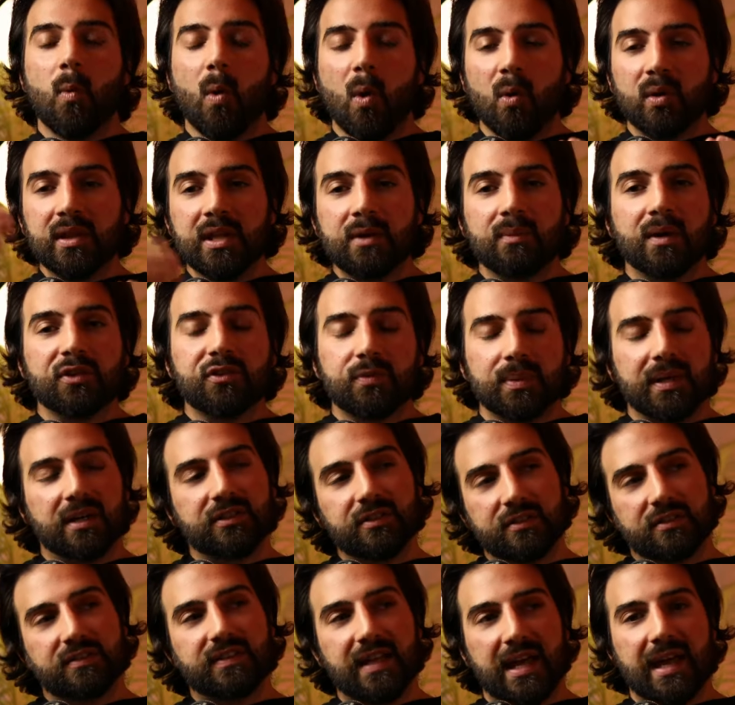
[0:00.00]
only once we
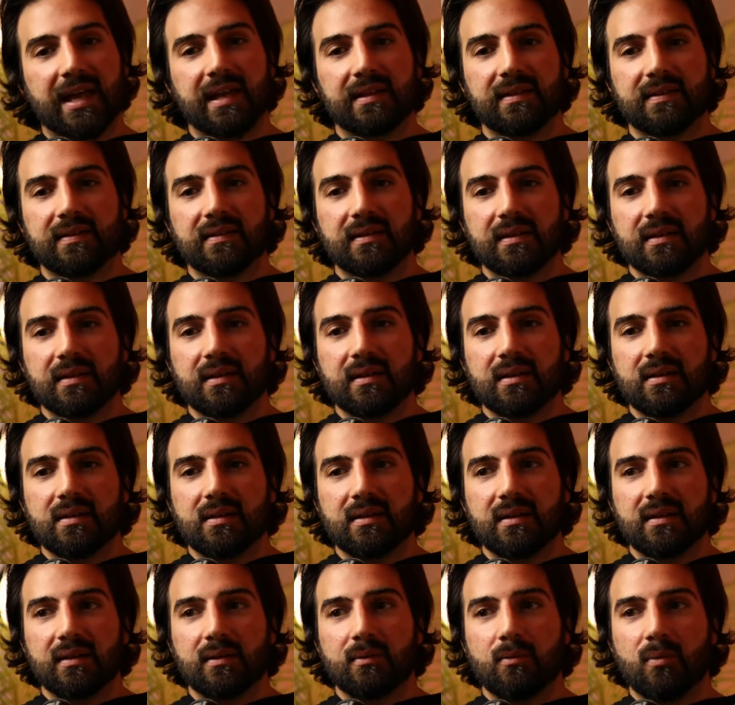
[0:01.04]
understand
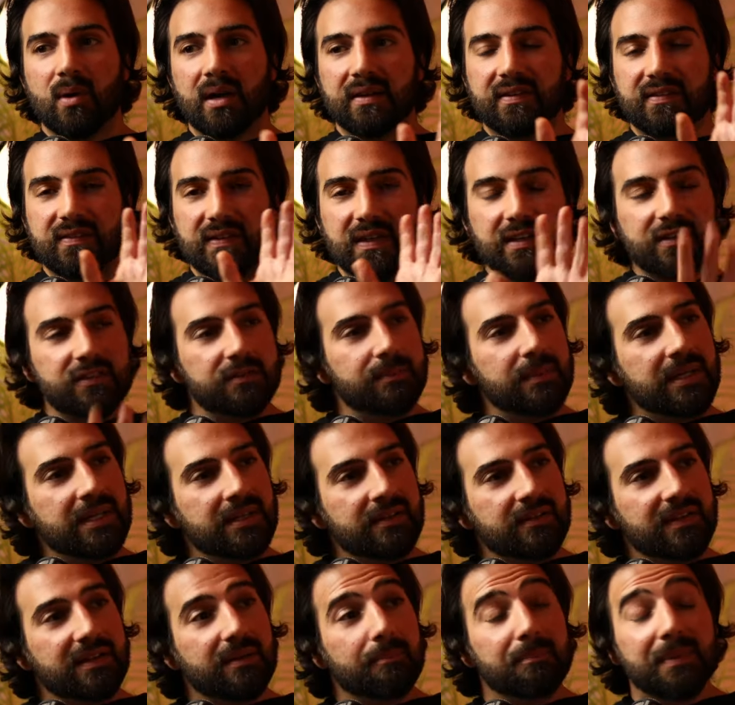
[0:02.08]
what six
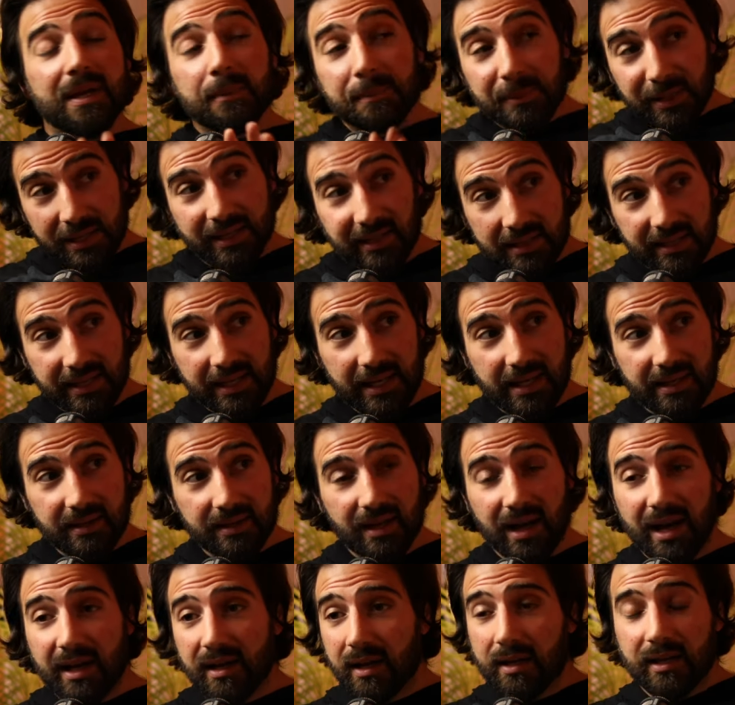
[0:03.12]
means biblically,
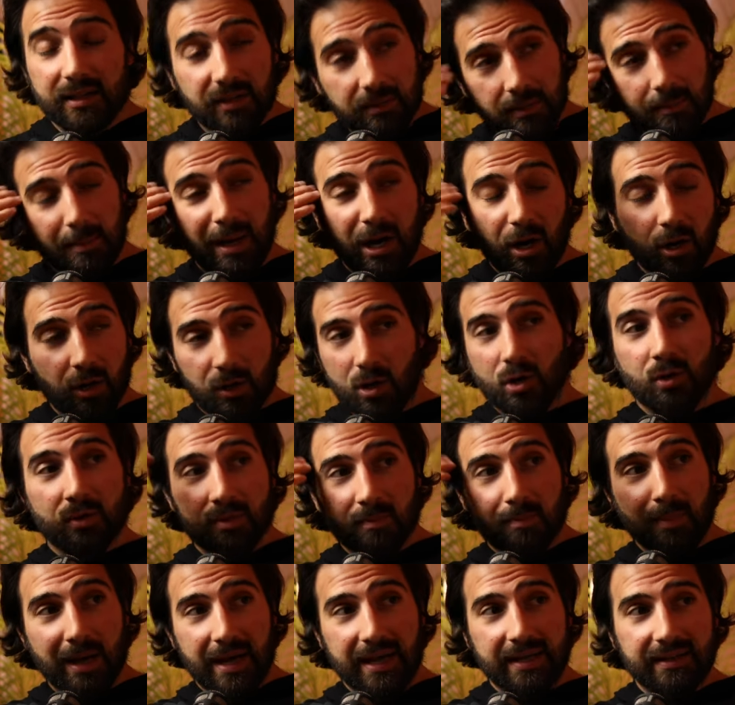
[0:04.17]
not in my, our
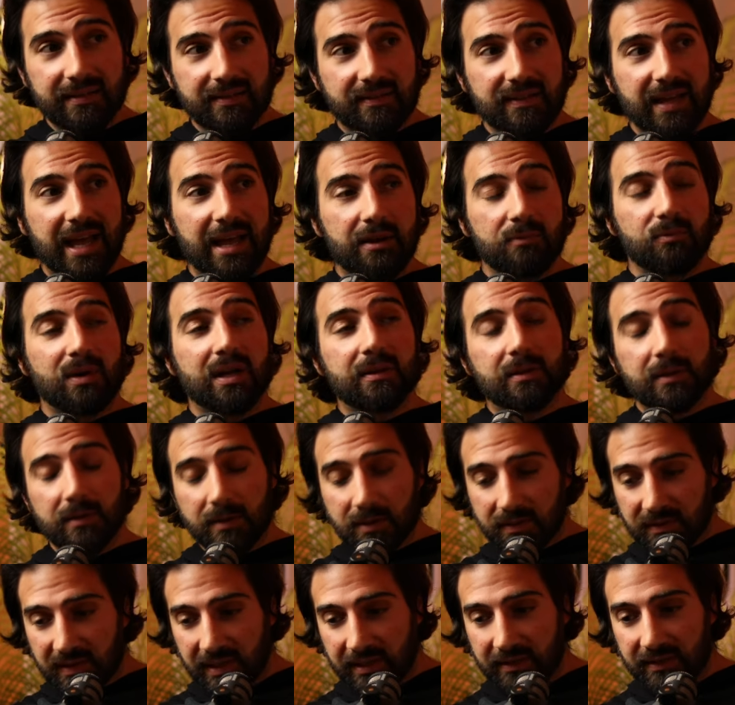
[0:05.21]
own minds, and what
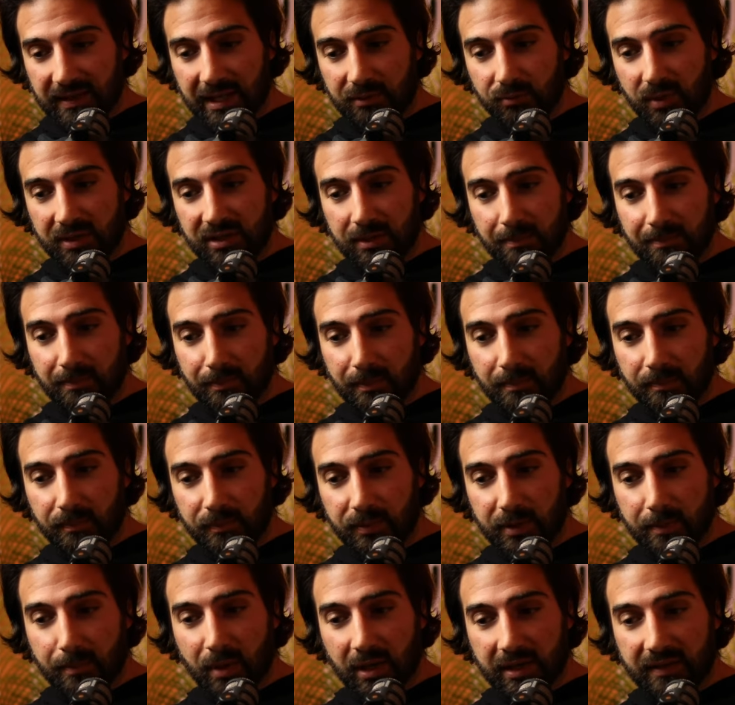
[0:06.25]
six and what the,
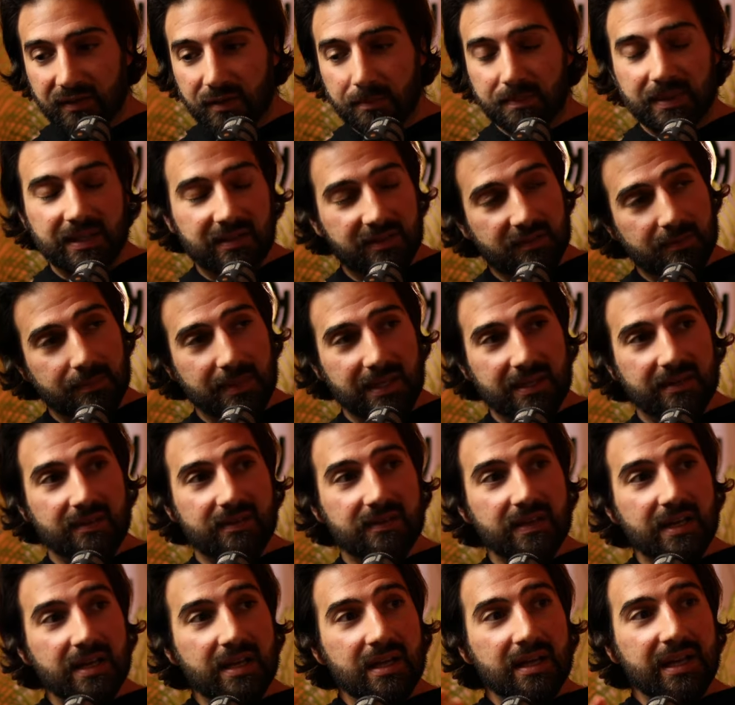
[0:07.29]
the mark of the beast
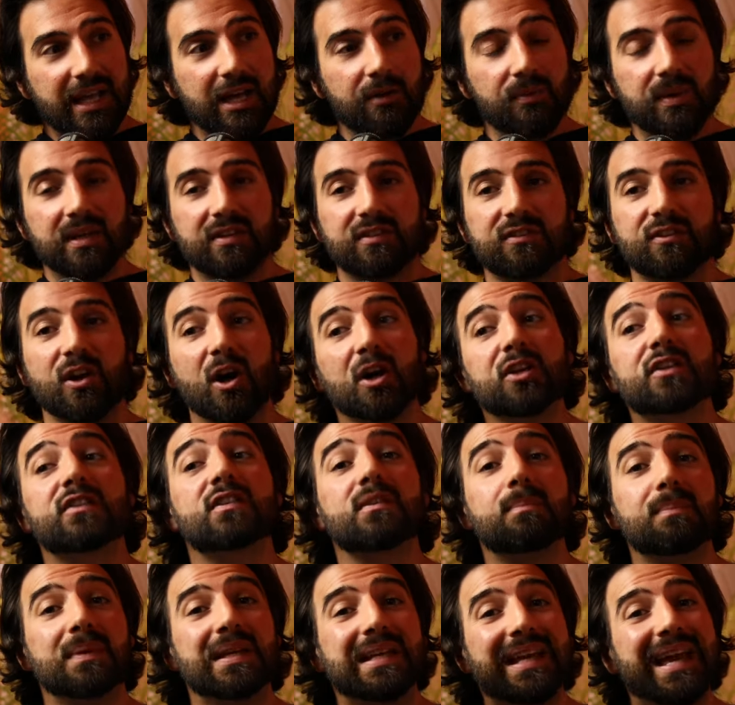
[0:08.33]
means, can we start
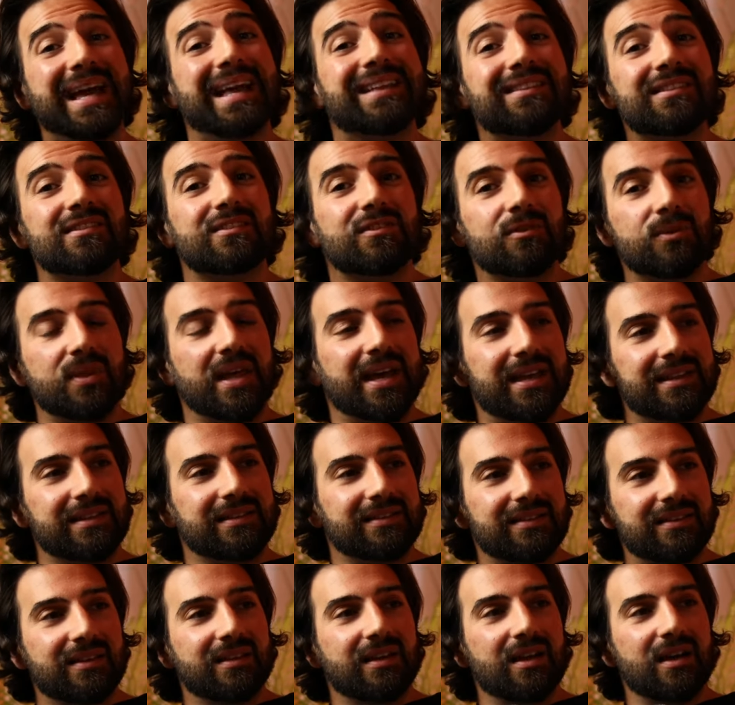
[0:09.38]
to begin to
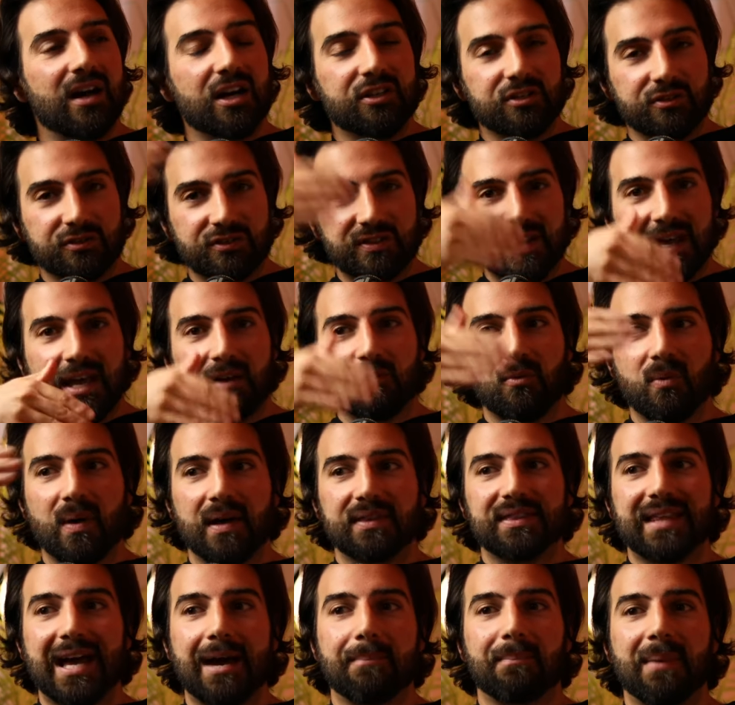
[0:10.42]
then understand
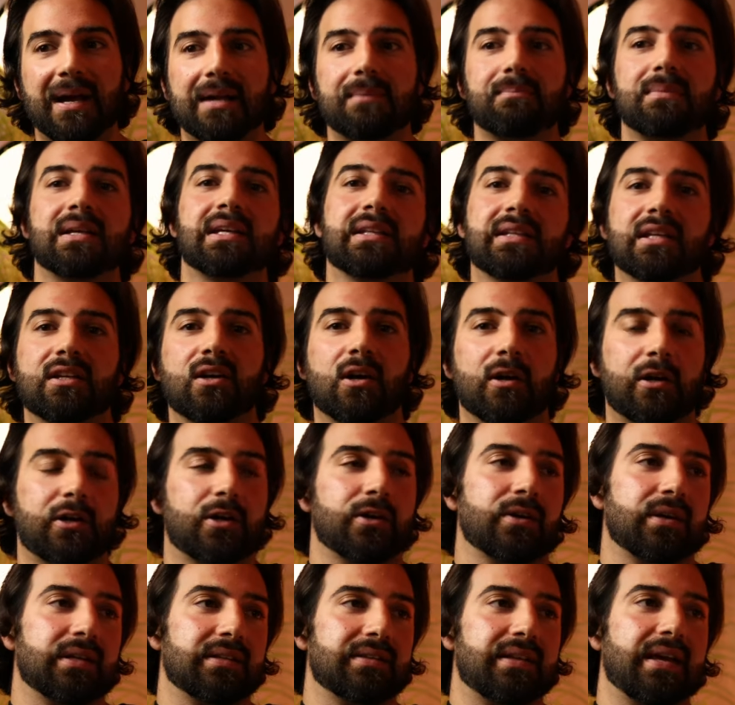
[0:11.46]
what that might mean in our
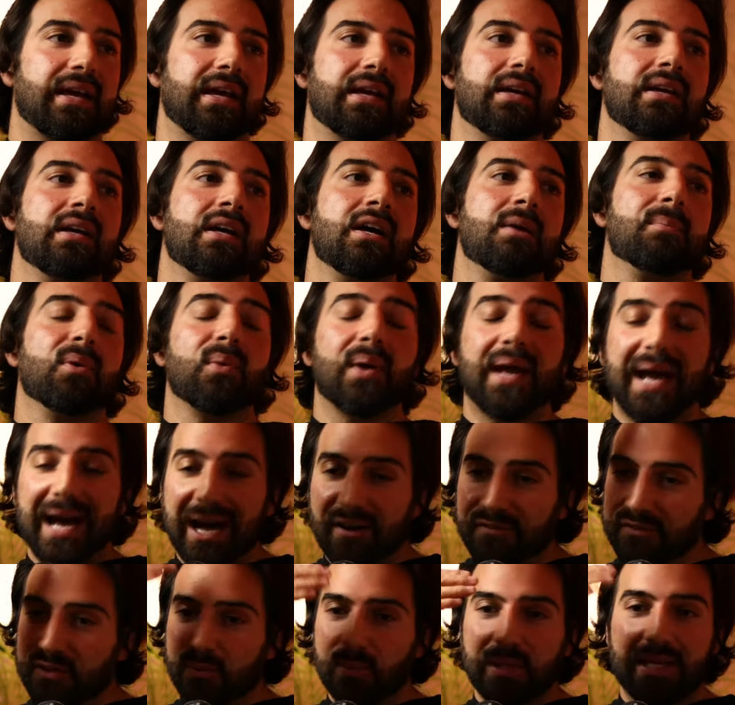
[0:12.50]
current day. But we
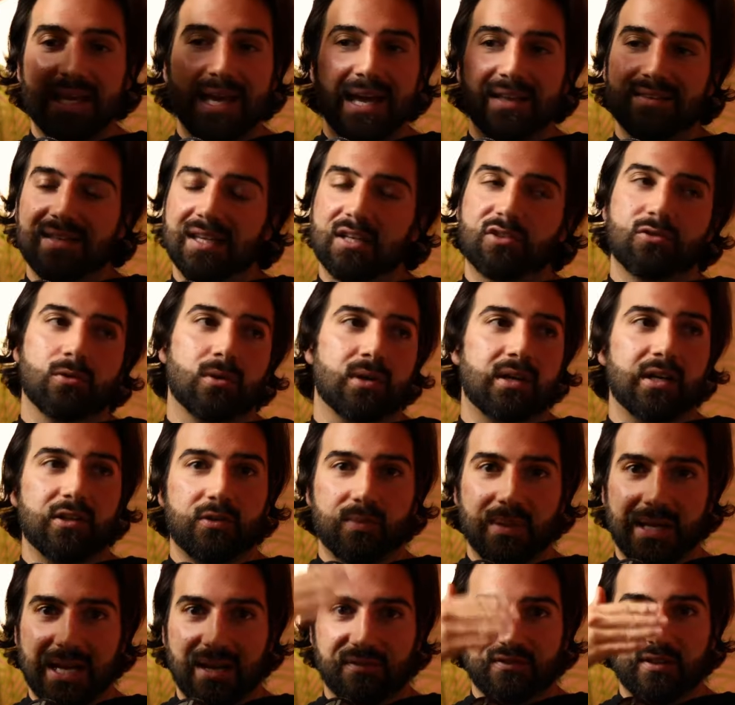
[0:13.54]
have to, we can't take
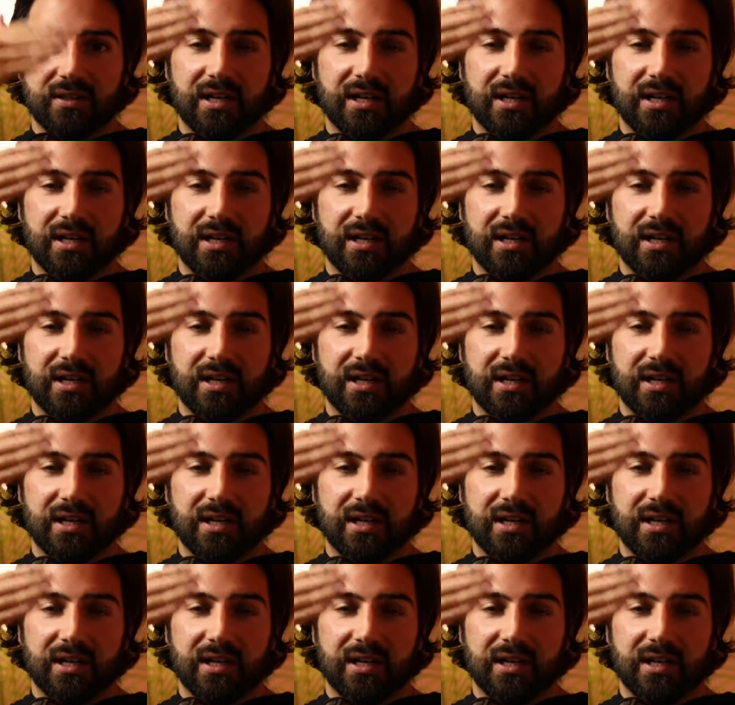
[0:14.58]
shortcuts. We have